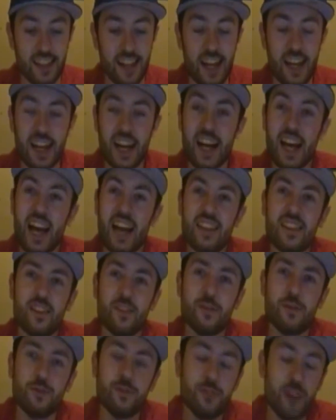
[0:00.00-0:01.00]
And I had
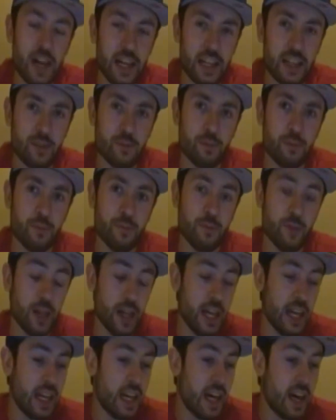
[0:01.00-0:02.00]
to fight
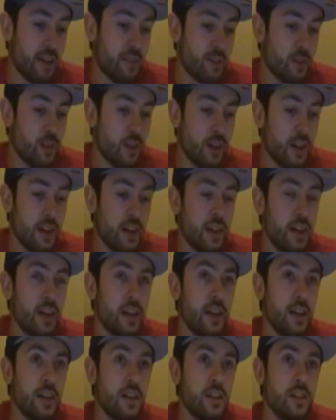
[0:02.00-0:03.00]
and have to
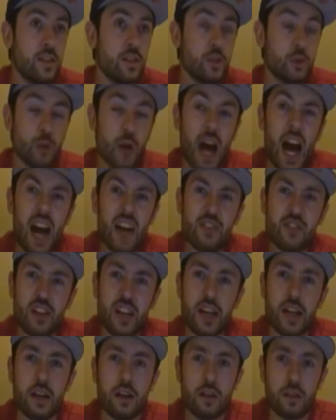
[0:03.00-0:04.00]
scratch
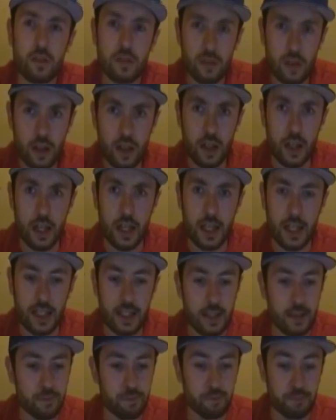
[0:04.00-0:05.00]
and claw
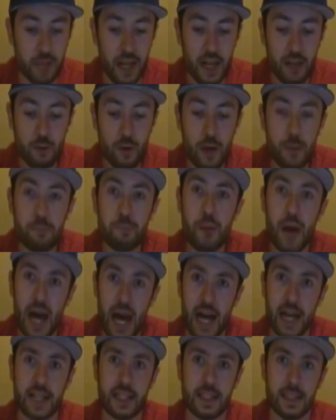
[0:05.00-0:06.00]
my way
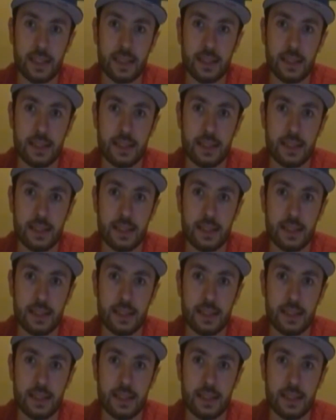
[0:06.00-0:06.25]
back.